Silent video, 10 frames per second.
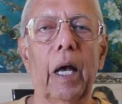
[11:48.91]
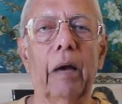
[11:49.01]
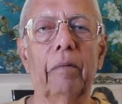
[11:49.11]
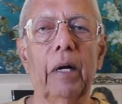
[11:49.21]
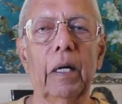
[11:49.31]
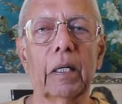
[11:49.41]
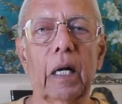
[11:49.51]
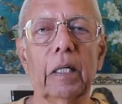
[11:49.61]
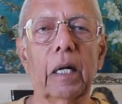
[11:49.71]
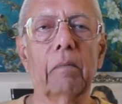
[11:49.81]
Every
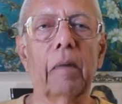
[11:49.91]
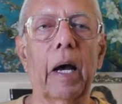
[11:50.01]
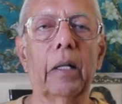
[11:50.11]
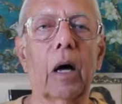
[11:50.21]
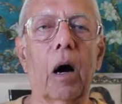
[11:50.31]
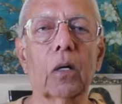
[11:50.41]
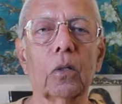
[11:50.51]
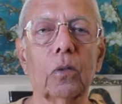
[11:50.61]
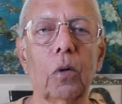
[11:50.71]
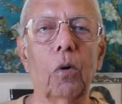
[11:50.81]
intelligent man ought
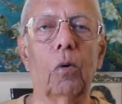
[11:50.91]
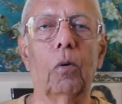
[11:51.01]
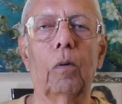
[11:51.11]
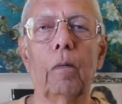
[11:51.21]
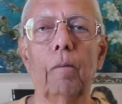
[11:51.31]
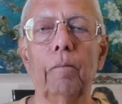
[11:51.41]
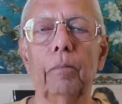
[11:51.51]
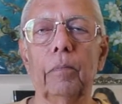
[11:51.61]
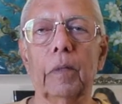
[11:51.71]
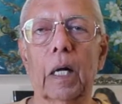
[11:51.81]
to know
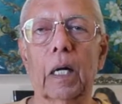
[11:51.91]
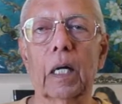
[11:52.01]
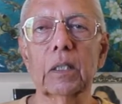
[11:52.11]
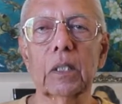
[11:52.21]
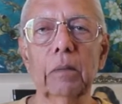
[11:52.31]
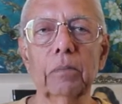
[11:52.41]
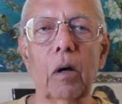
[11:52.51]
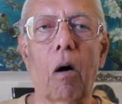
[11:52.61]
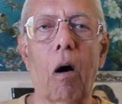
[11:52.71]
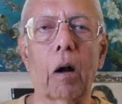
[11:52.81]
that customs
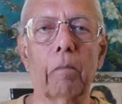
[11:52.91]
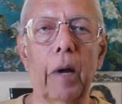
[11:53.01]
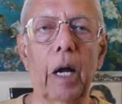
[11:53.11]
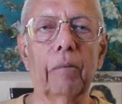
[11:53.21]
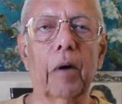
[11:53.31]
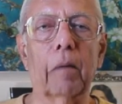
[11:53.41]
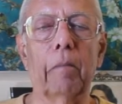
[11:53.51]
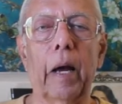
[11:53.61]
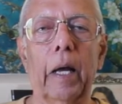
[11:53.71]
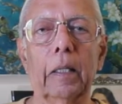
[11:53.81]
are made for
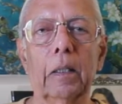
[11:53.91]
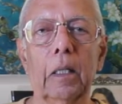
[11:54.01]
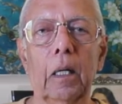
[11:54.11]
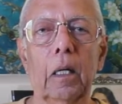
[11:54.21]
man,